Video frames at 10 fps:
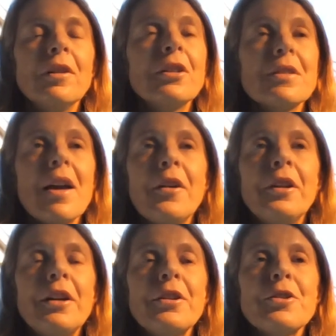Look
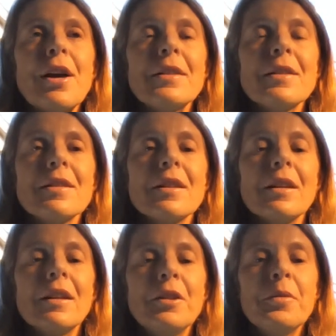down at your chest
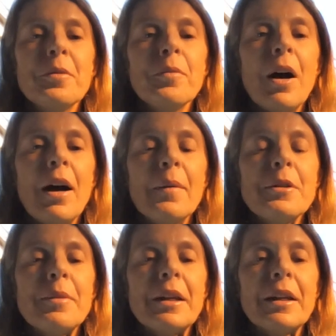and your
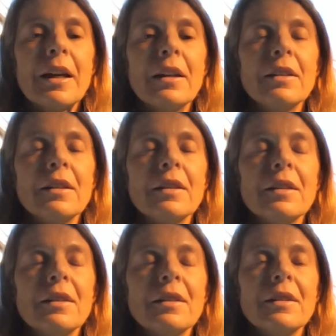abdomen again.
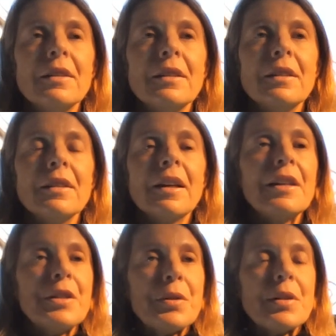
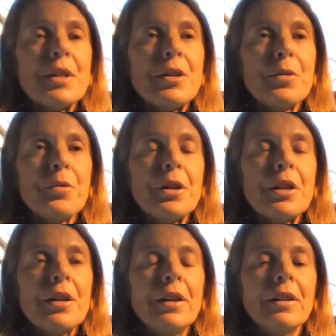Can you see your
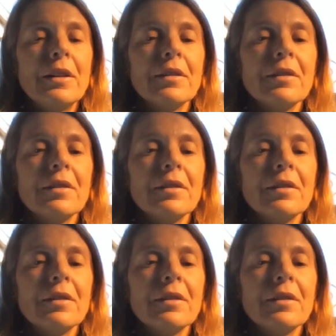breathing?